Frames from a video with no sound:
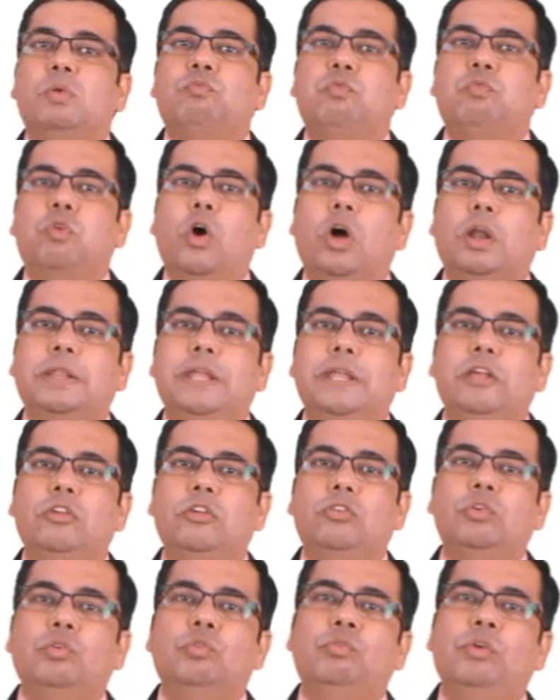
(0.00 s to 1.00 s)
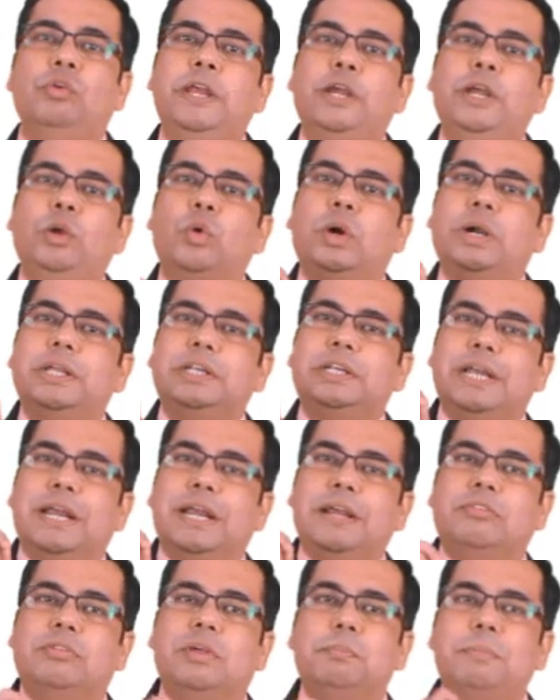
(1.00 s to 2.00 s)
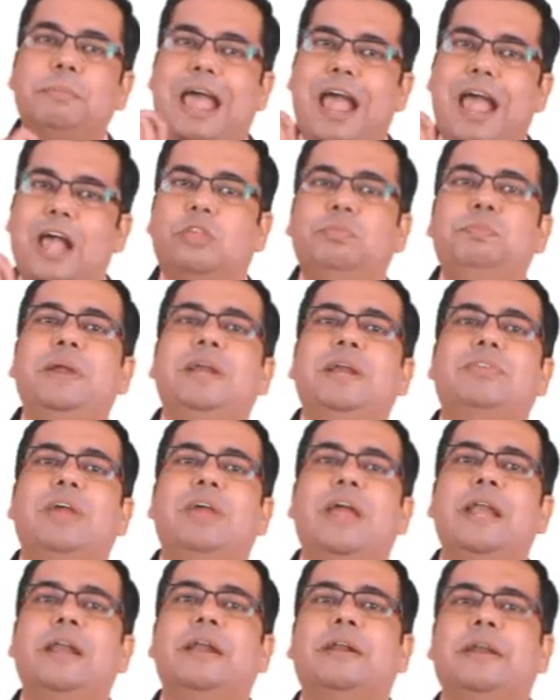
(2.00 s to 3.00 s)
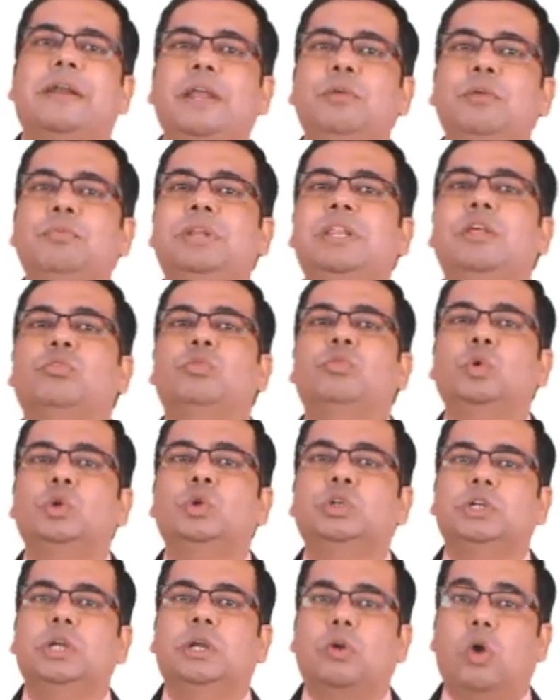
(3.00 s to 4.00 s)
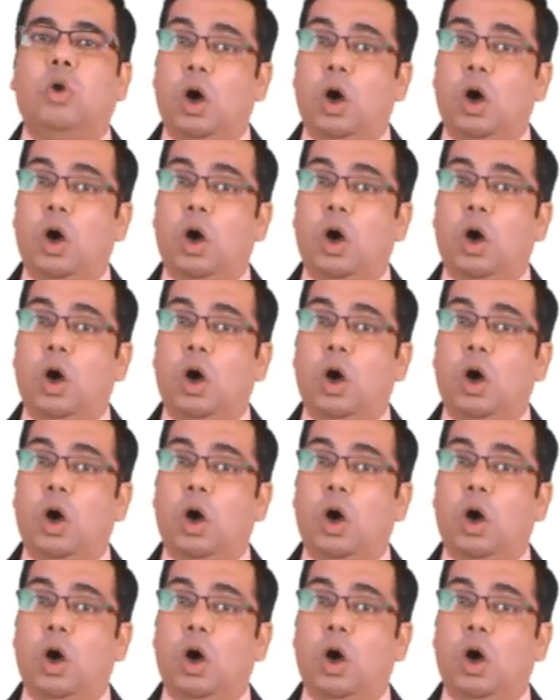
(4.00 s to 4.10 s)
For this, we need to understand some aspects and ready with the solution.